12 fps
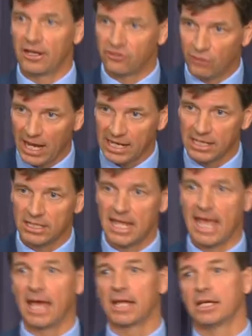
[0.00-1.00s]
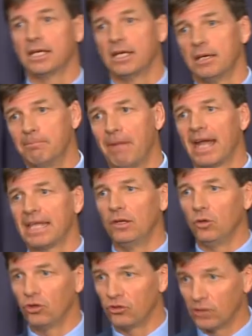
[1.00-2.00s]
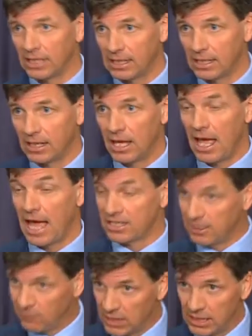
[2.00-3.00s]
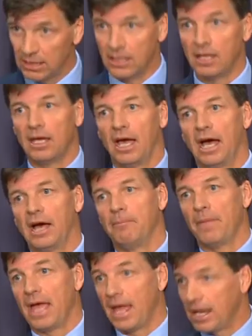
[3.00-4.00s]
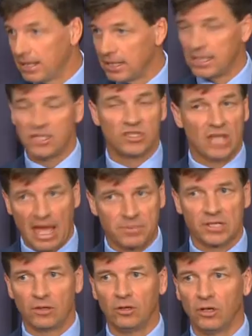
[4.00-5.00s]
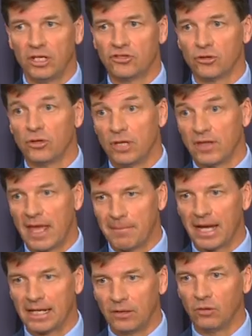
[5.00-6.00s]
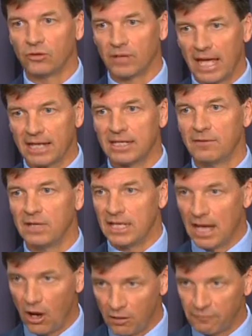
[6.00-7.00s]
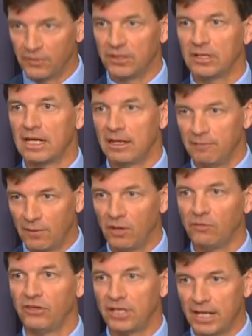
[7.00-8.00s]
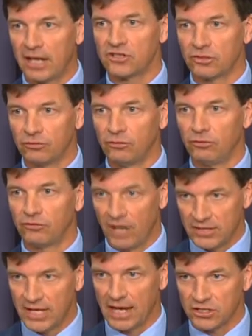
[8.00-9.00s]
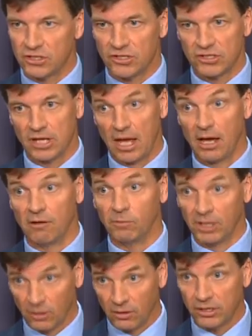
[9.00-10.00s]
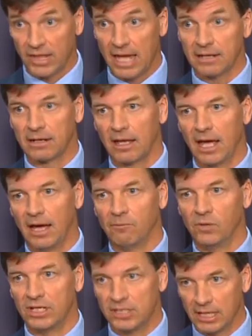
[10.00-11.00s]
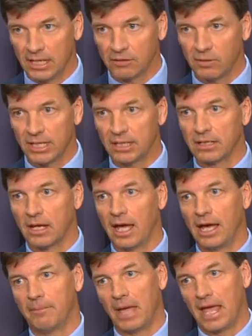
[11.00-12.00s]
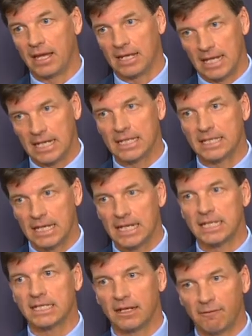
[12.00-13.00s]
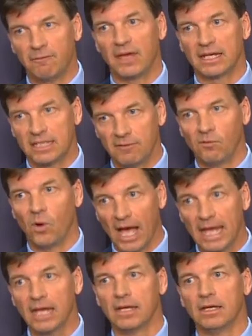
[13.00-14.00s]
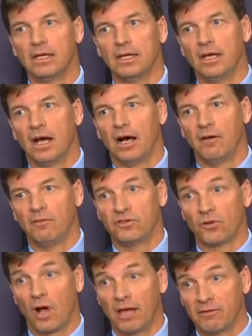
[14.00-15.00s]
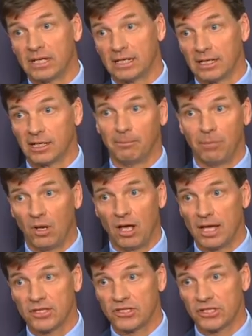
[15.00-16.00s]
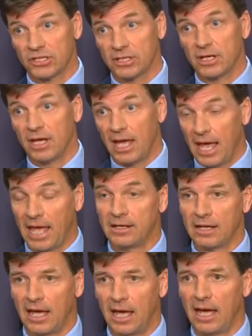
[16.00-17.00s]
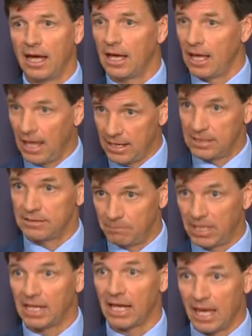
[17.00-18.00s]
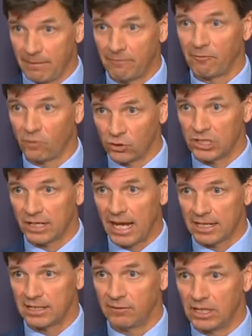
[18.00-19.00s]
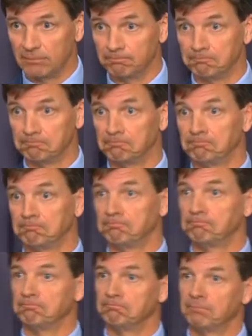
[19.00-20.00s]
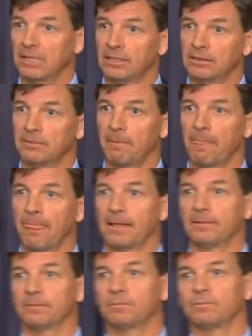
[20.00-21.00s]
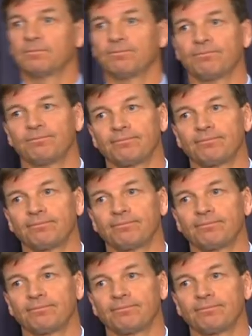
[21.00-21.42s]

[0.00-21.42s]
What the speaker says: tracking down money laundering activity, and it is absolutely true that money laundering activity often involves international transactions. We're onto that, we're dealing with it, and it is an effective way of driving compliance and picking up fraudulent activity. How many occasions, say in the last